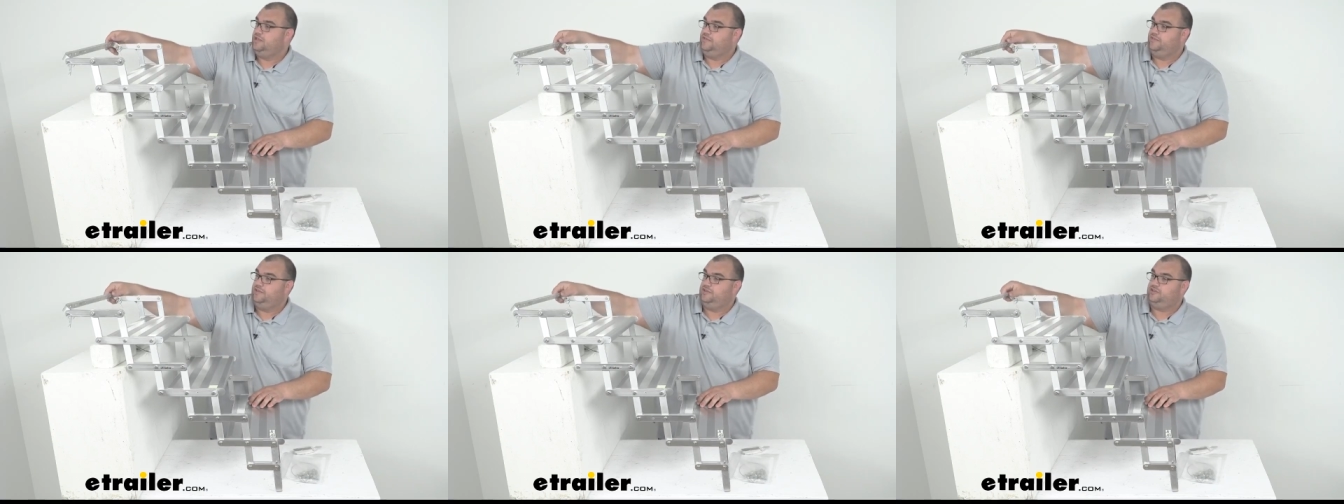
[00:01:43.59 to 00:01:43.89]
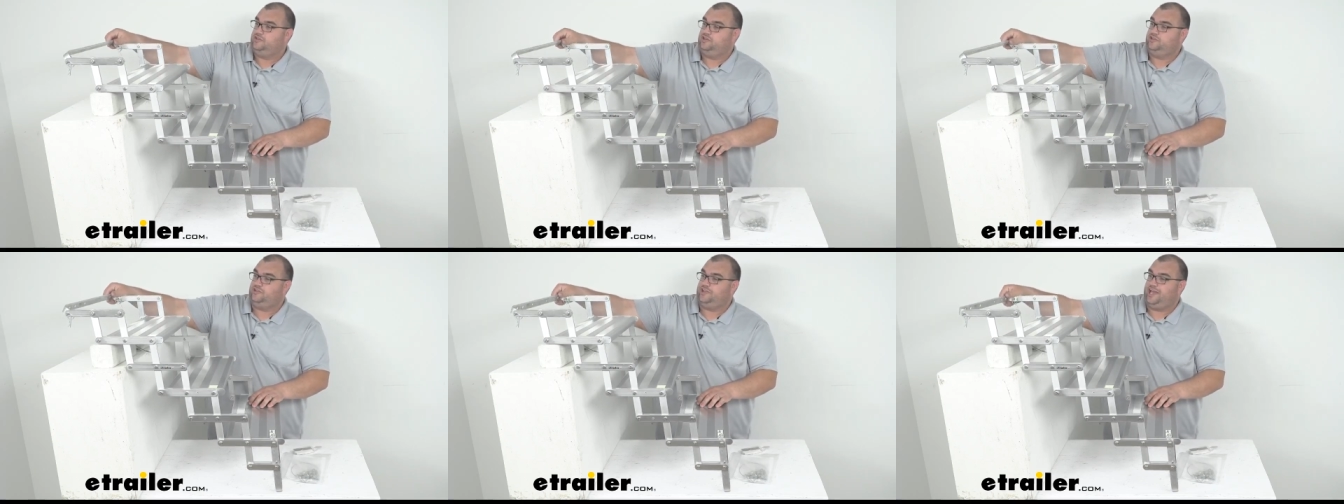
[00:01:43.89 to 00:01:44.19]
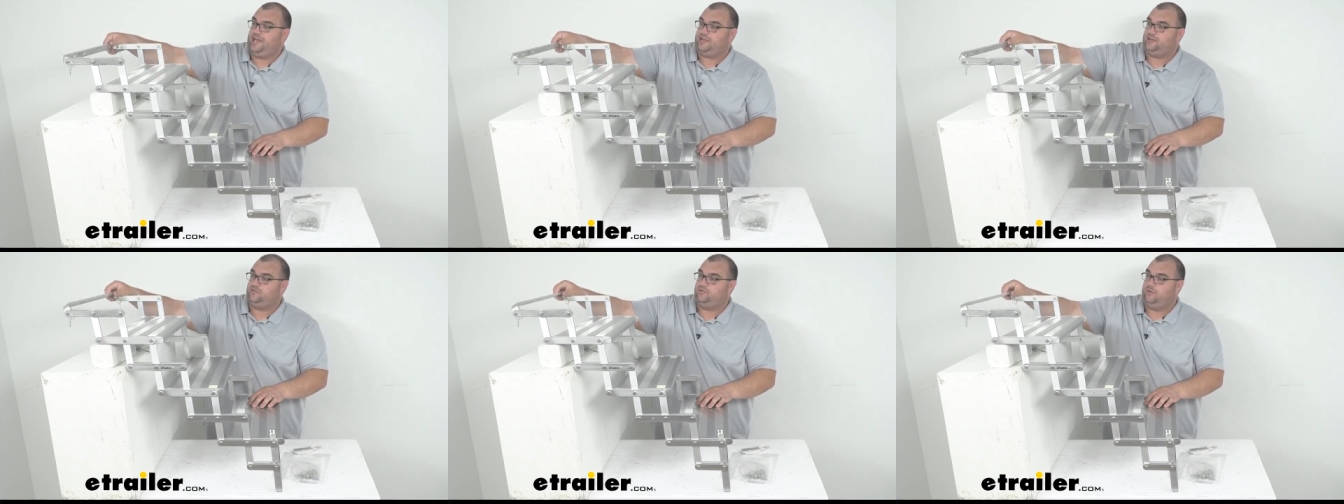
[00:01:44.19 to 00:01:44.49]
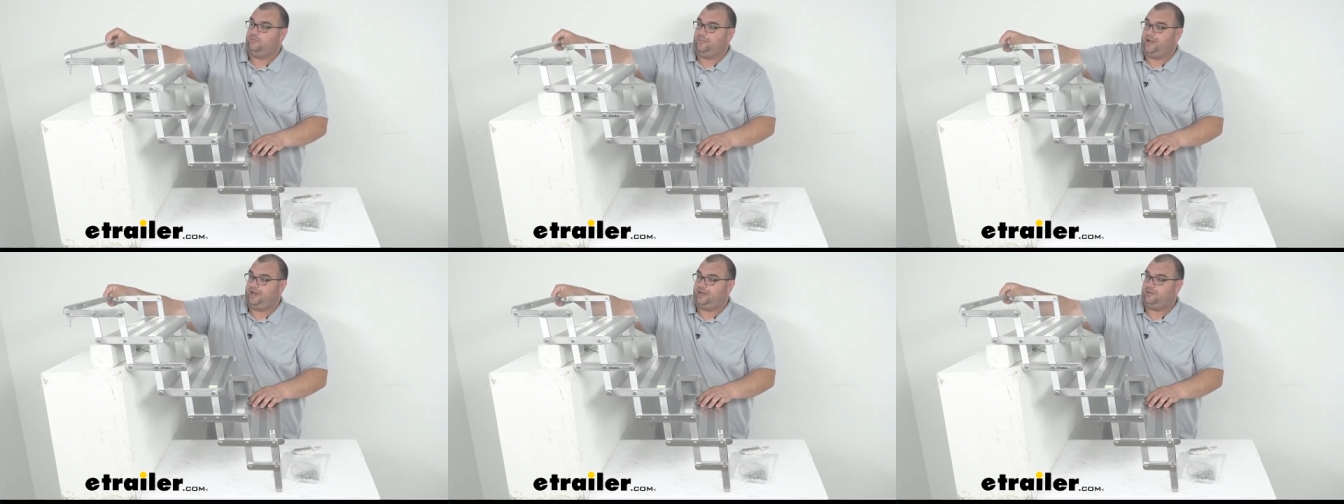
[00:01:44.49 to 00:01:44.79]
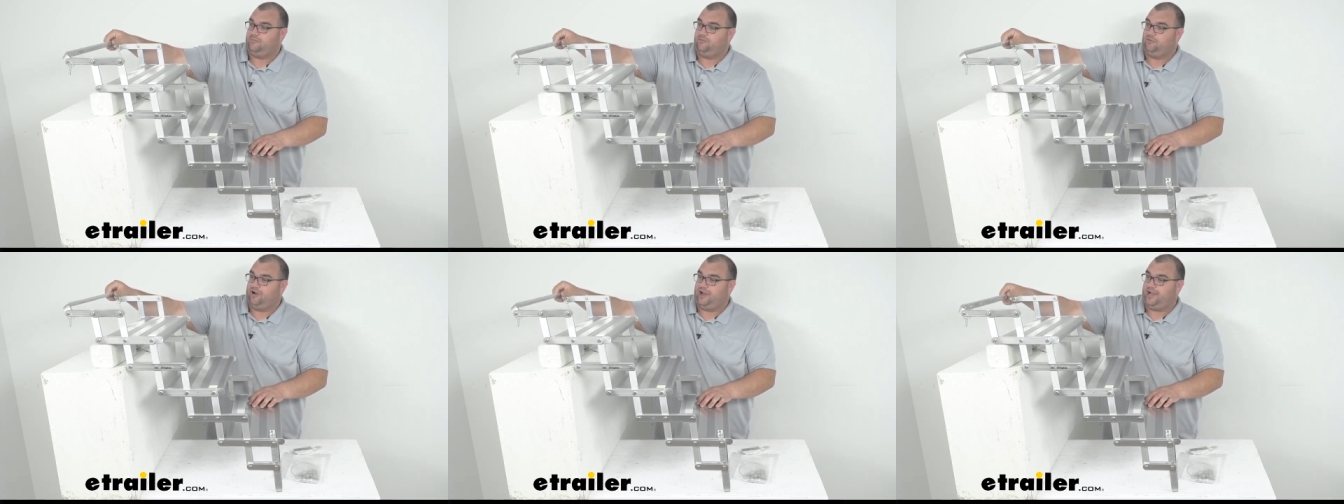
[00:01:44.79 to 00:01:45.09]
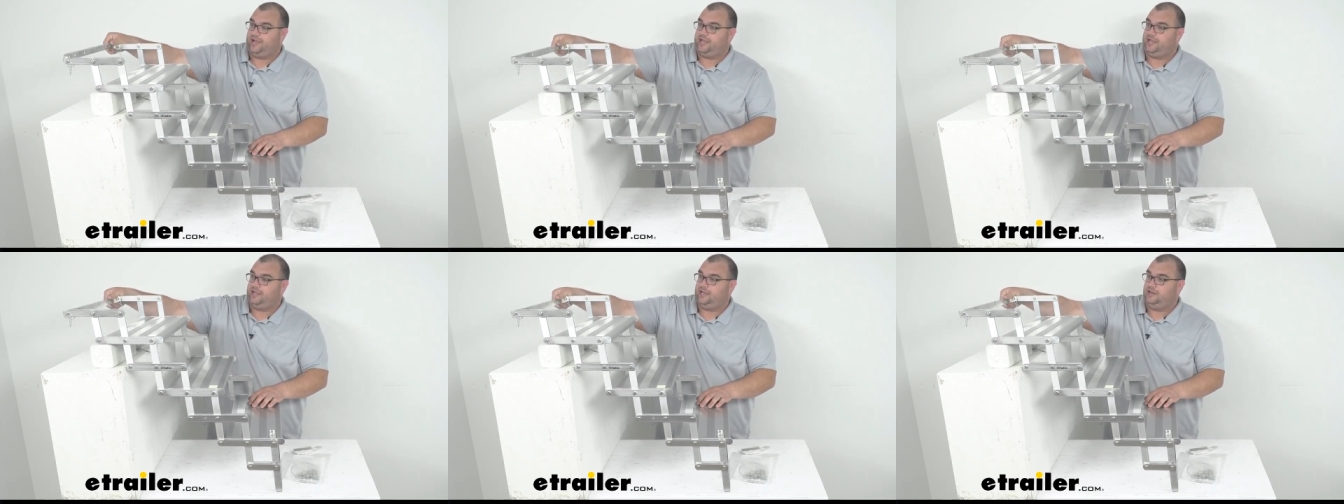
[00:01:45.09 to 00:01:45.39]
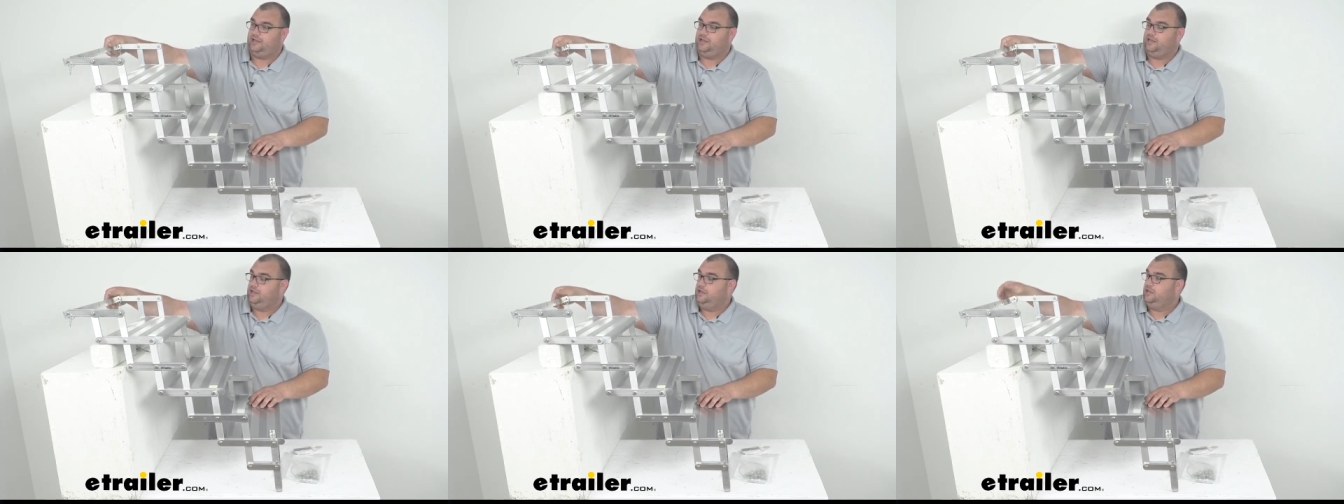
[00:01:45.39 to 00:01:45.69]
This is the actual mounting bracket.